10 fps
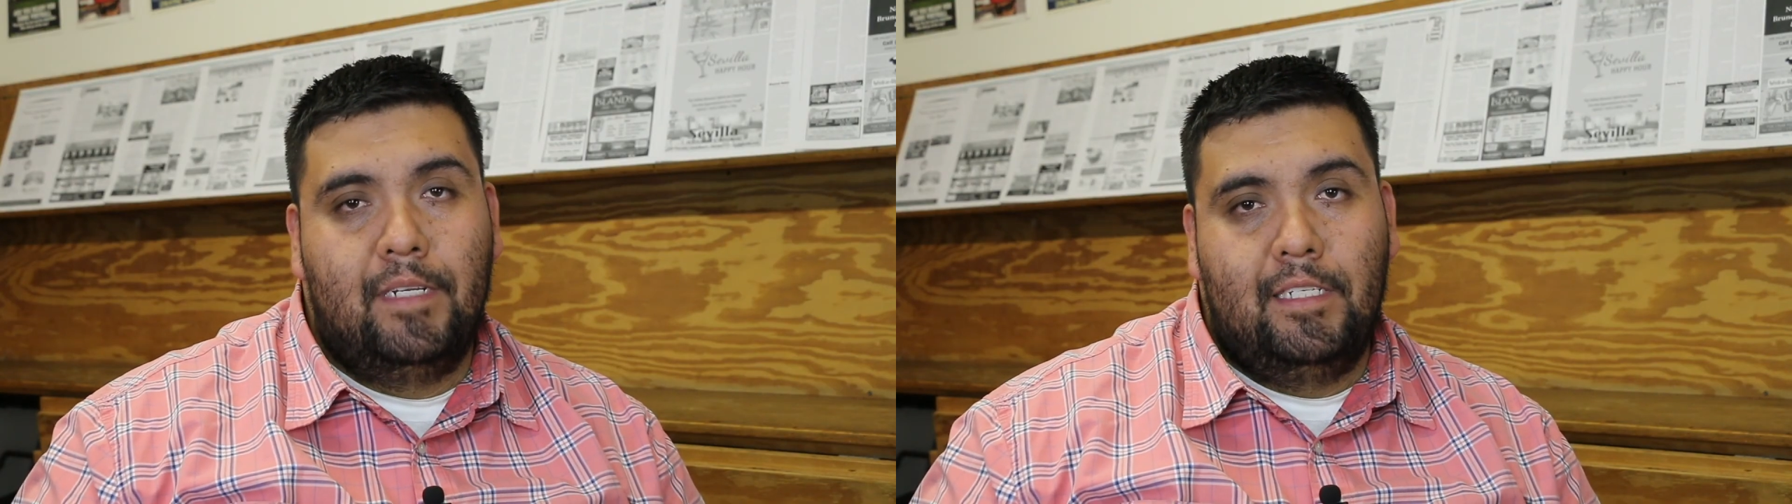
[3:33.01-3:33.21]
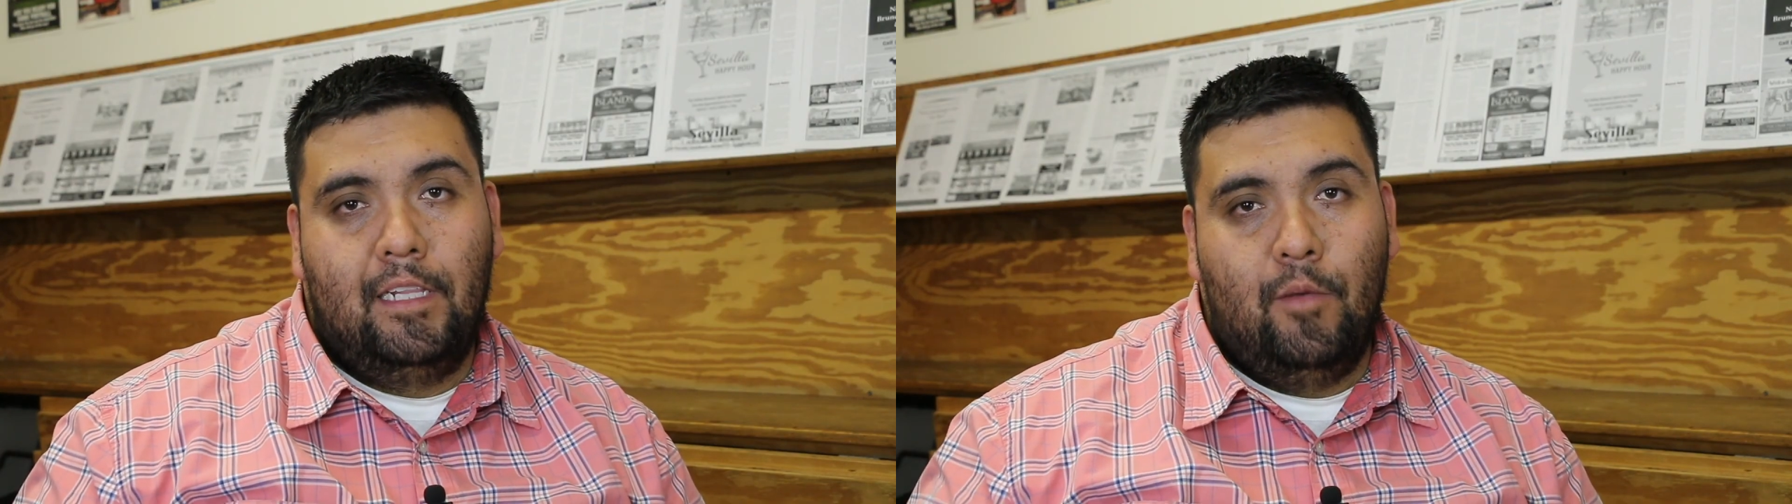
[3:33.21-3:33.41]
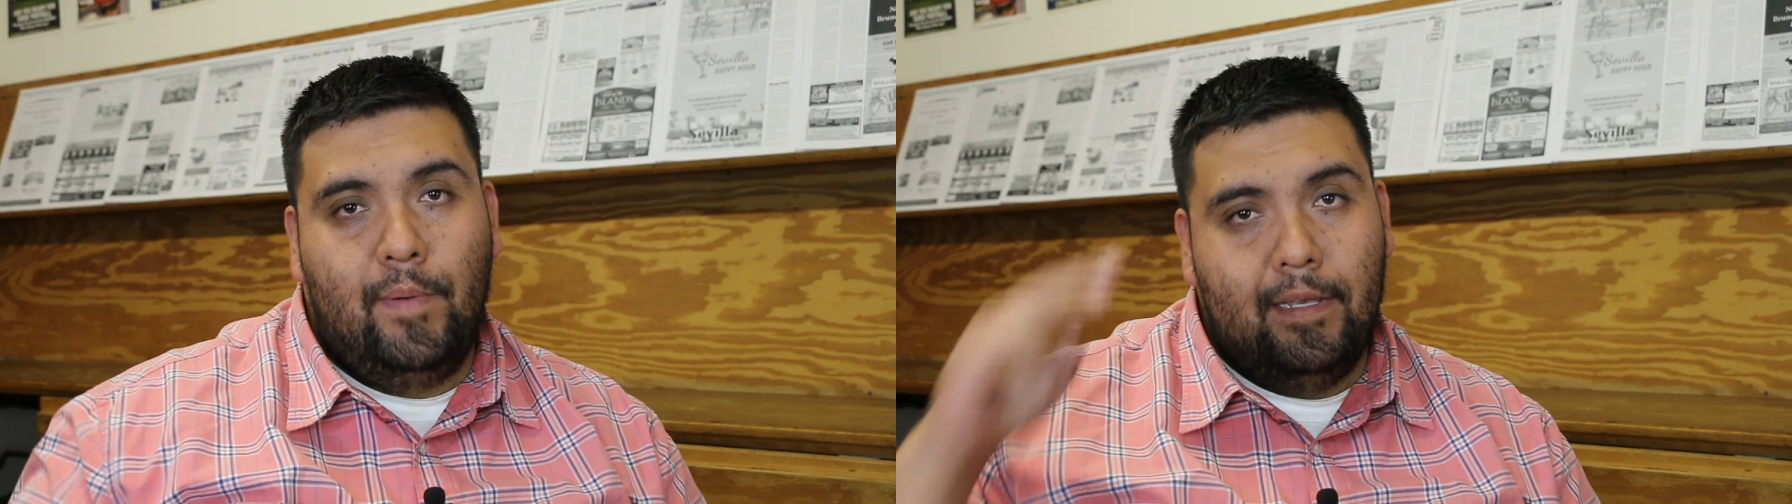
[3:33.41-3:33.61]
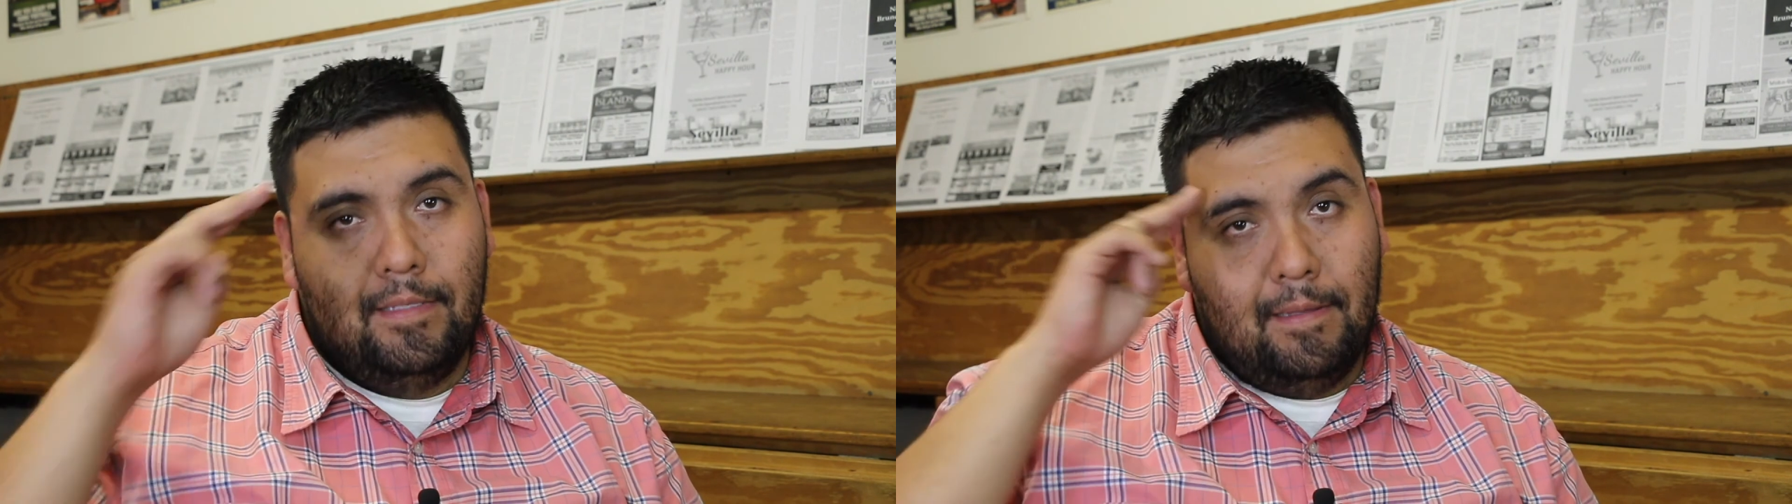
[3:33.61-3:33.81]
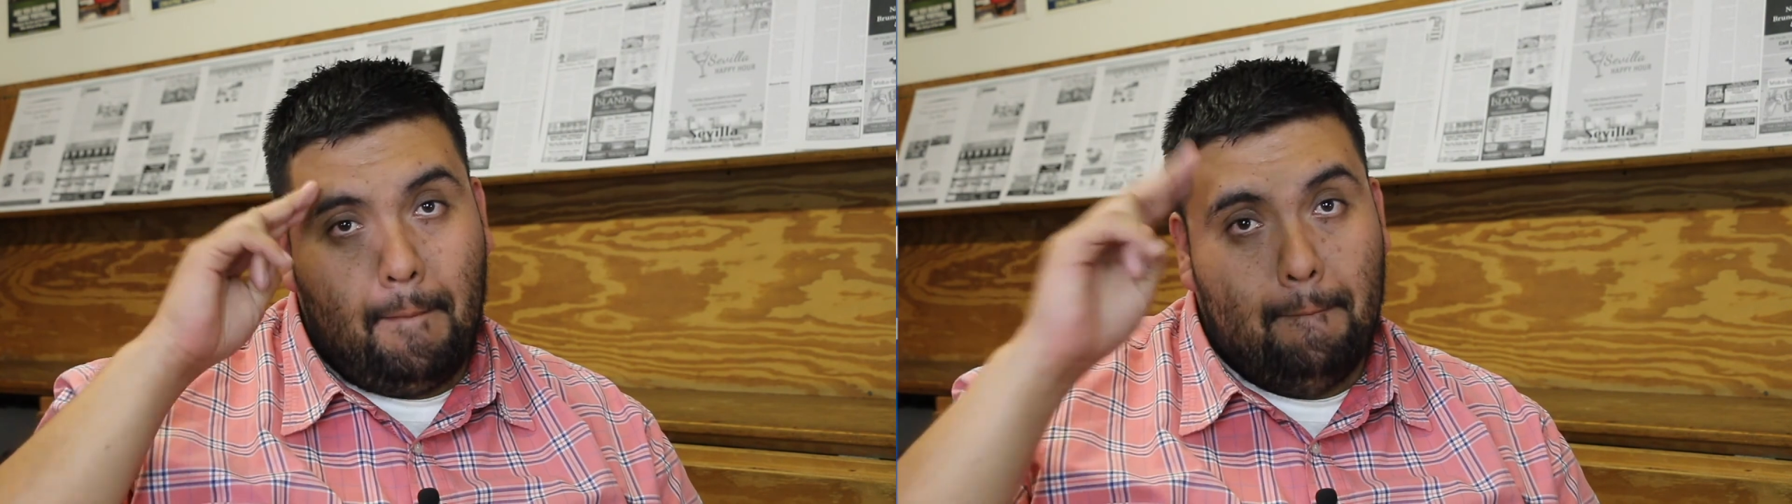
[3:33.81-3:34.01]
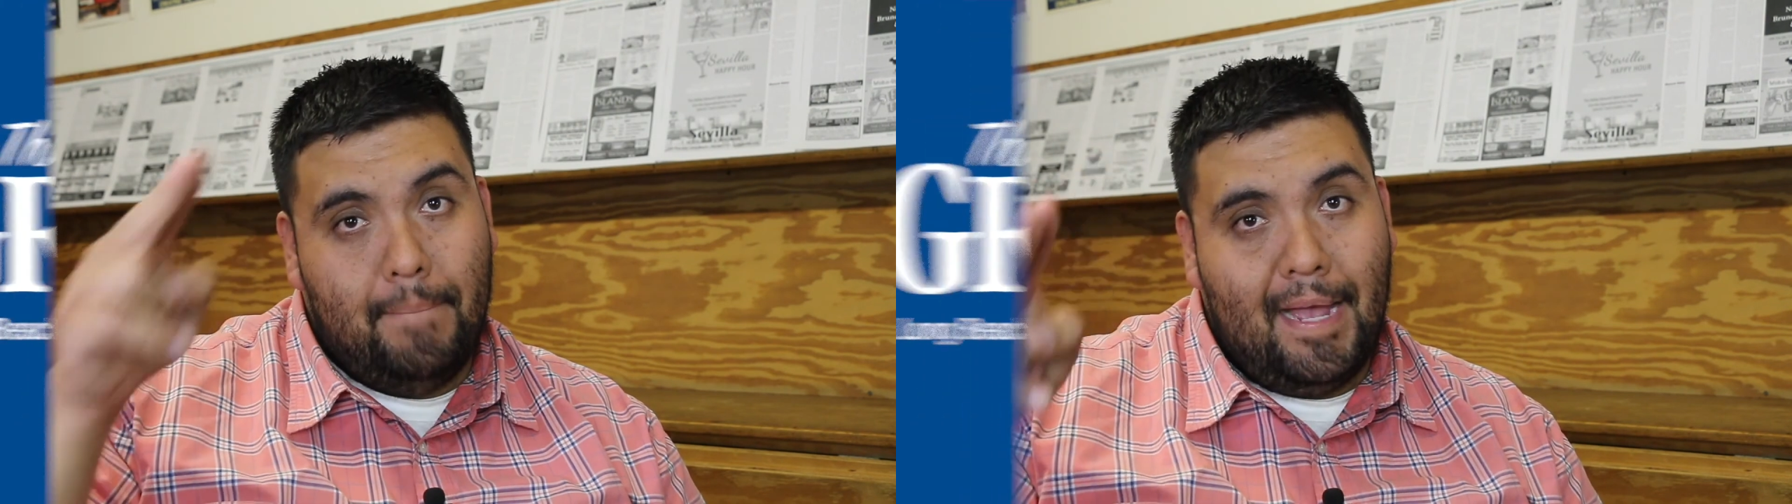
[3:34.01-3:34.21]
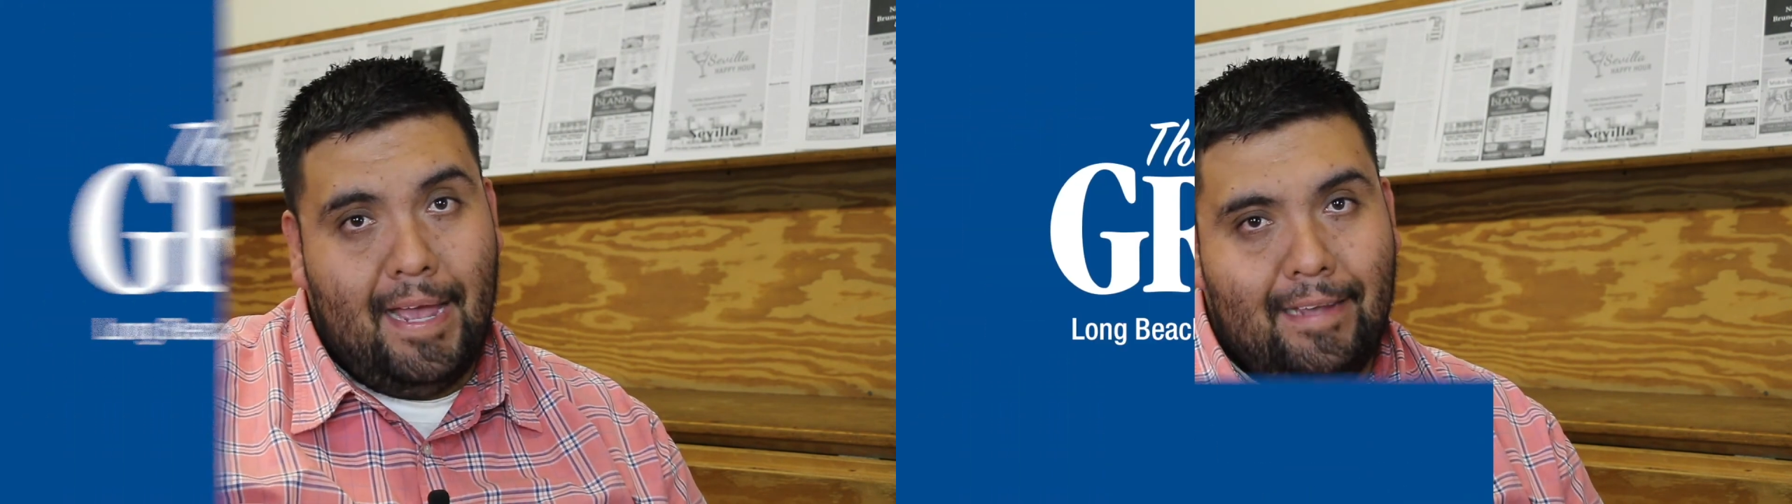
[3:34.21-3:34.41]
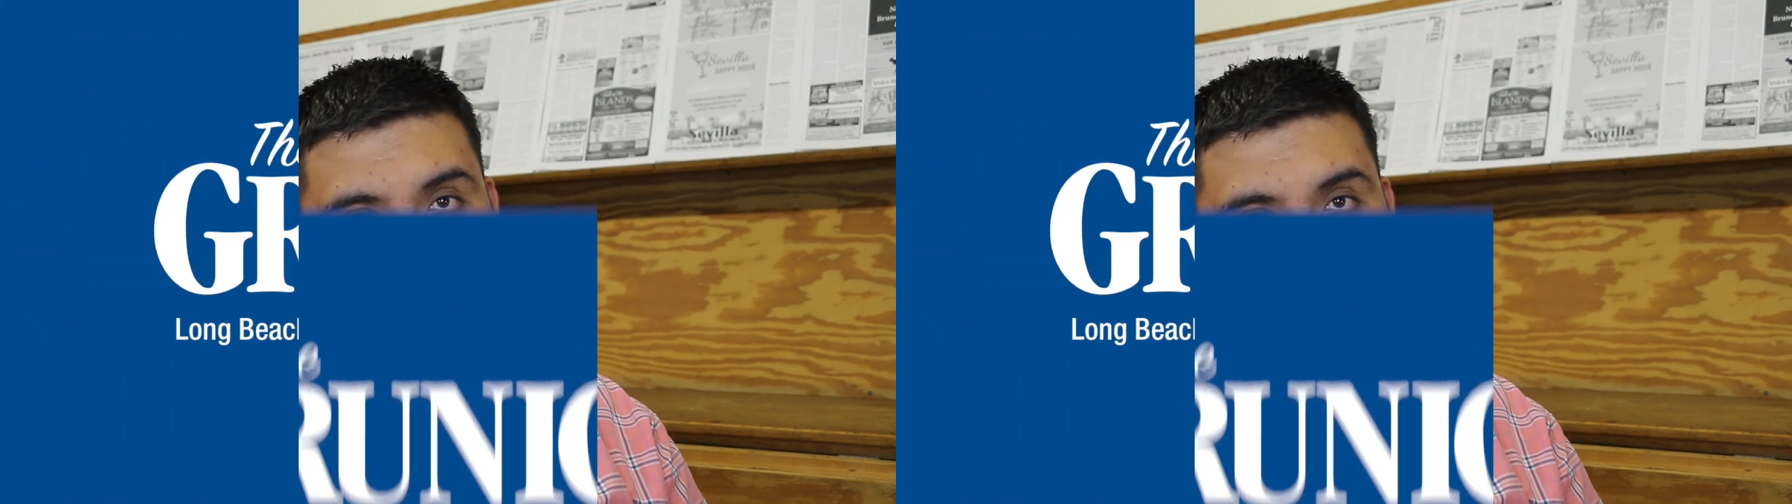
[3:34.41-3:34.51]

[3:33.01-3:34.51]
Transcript: Jesse Lopez. Bye.